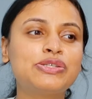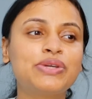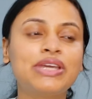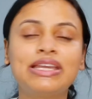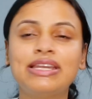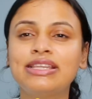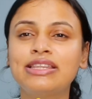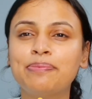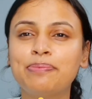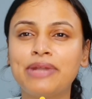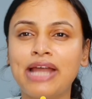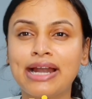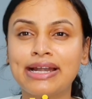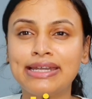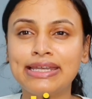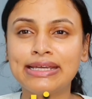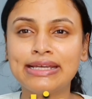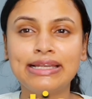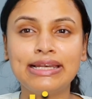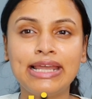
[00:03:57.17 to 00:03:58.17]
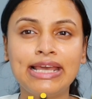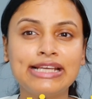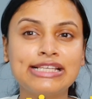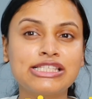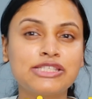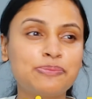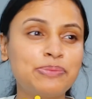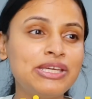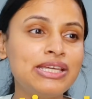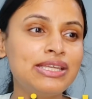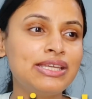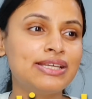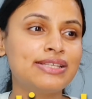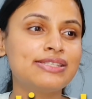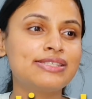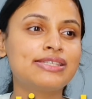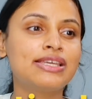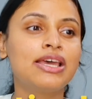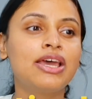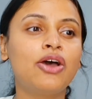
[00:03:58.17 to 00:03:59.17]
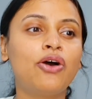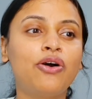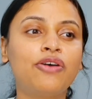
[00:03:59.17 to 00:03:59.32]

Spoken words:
gaining the practical experience